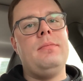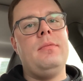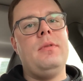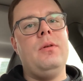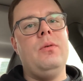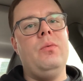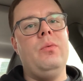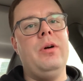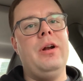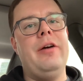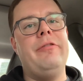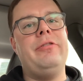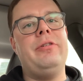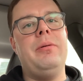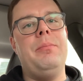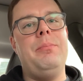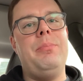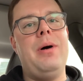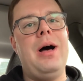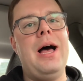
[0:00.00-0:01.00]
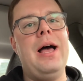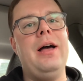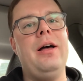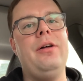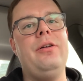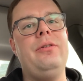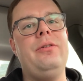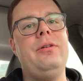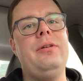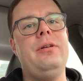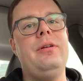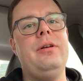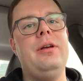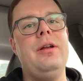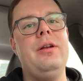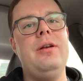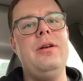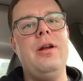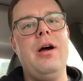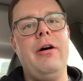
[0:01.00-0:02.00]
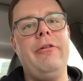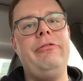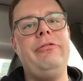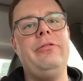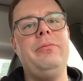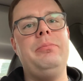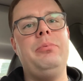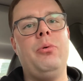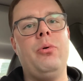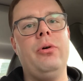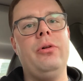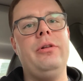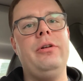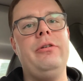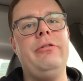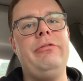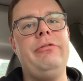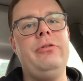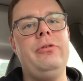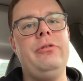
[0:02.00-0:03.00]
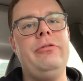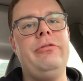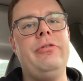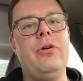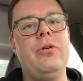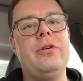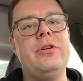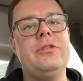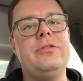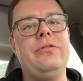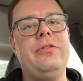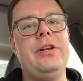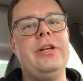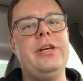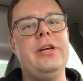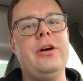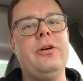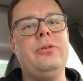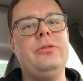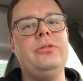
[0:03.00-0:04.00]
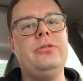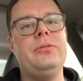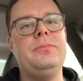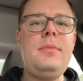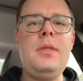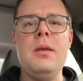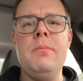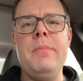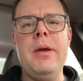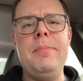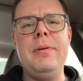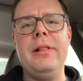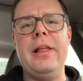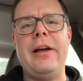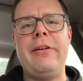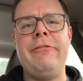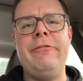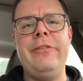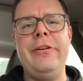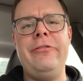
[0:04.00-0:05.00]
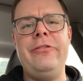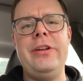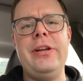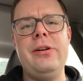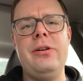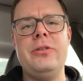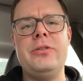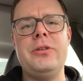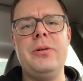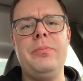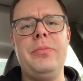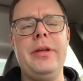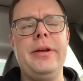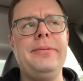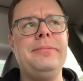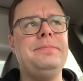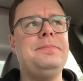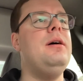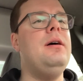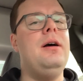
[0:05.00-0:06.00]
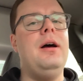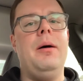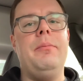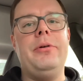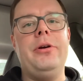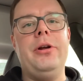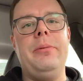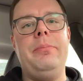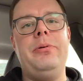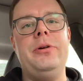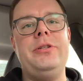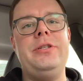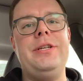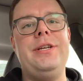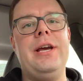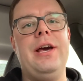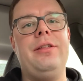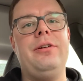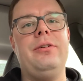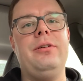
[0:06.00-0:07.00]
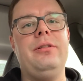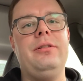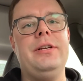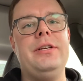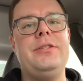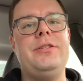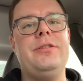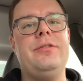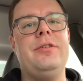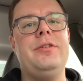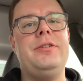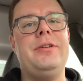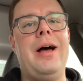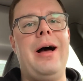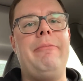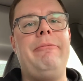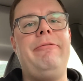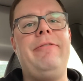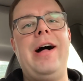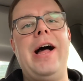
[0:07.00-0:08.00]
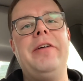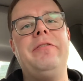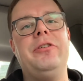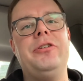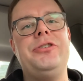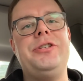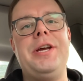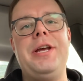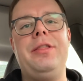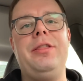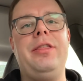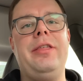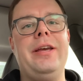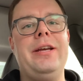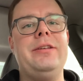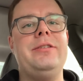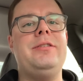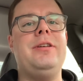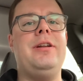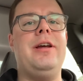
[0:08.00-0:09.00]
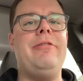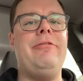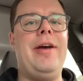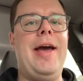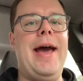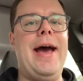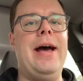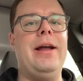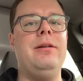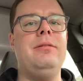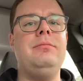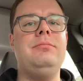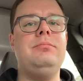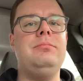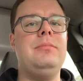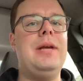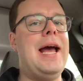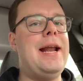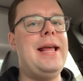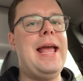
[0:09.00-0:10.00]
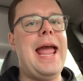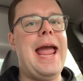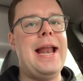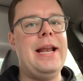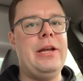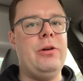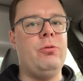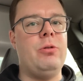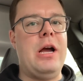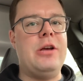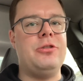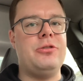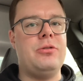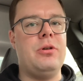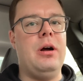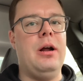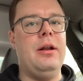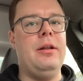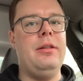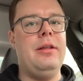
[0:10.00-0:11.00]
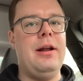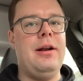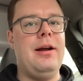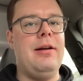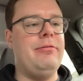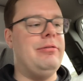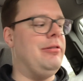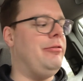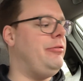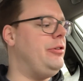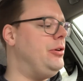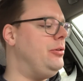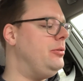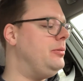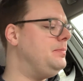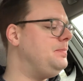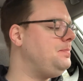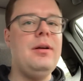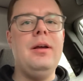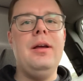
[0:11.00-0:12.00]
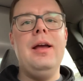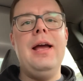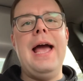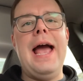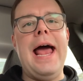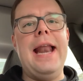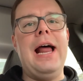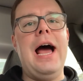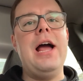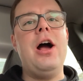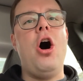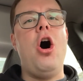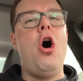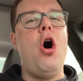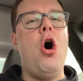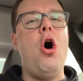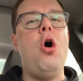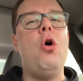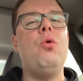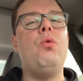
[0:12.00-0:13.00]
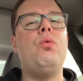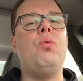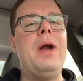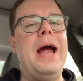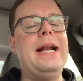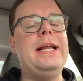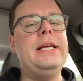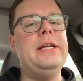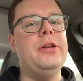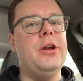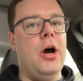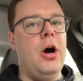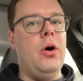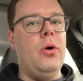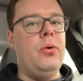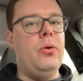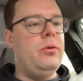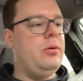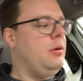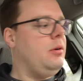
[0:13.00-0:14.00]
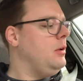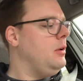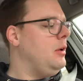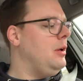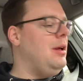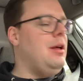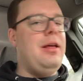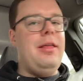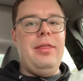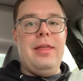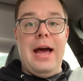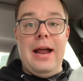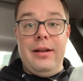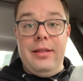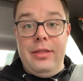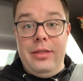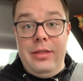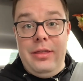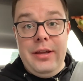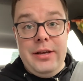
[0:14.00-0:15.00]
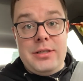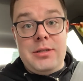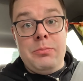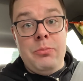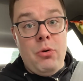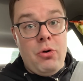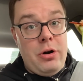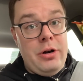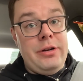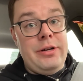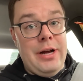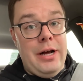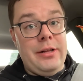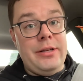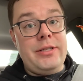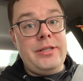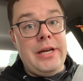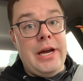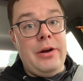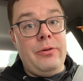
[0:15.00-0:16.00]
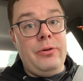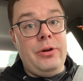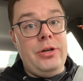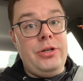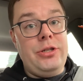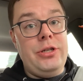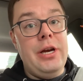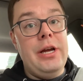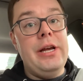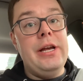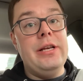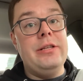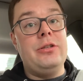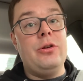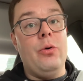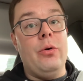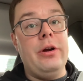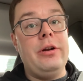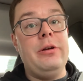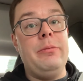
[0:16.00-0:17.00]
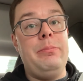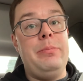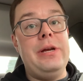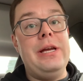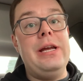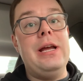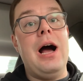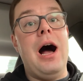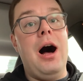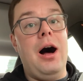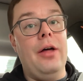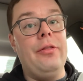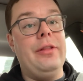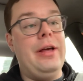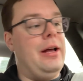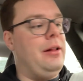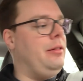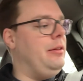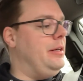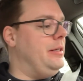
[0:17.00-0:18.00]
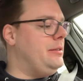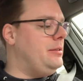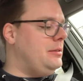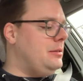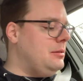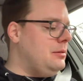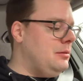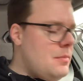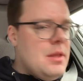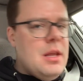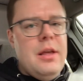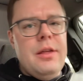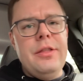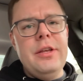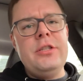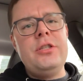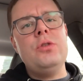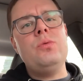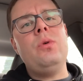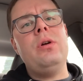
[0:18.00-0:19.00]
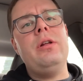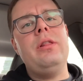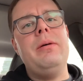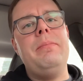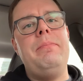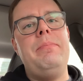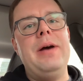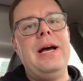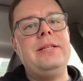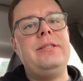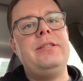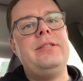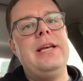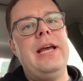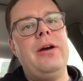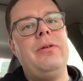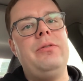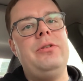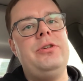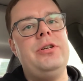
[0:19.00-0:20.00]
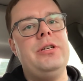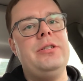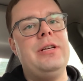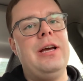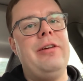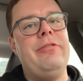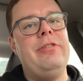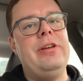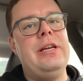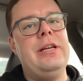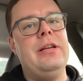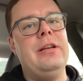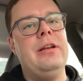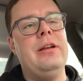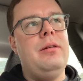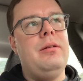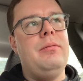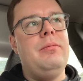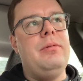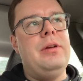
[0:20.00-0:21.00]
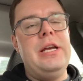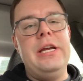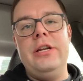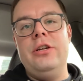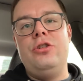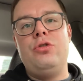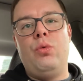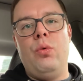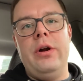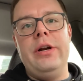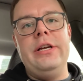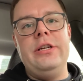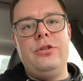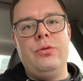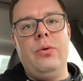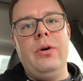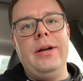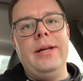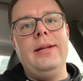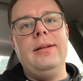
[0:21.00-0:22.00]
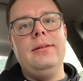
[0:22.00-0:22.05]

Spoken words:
I've compiled enough Portland food-focused videos, maybe like 50 or something, I'm going to put together a list of the top 5 or 10 things that I've had at any restaurant that I've reviewed. And I already know that this mortadella sandwich is going to be on that list. This is one of the best sandwiches I've eaten in 2020.